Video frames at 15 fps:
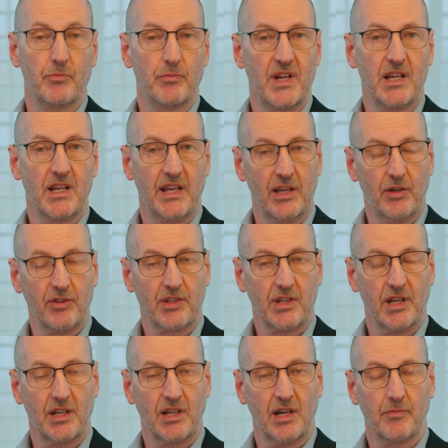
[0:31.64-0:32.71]
Being a
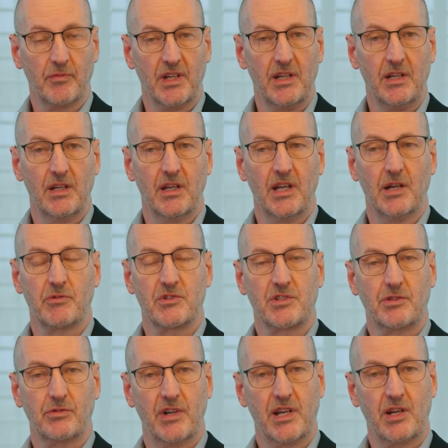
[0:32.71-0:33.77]
healthcare company, it was
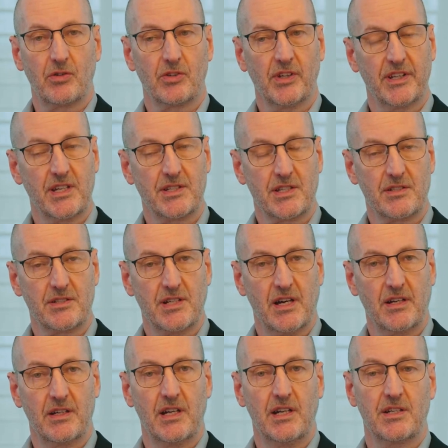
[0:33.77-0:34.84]
critical that this is done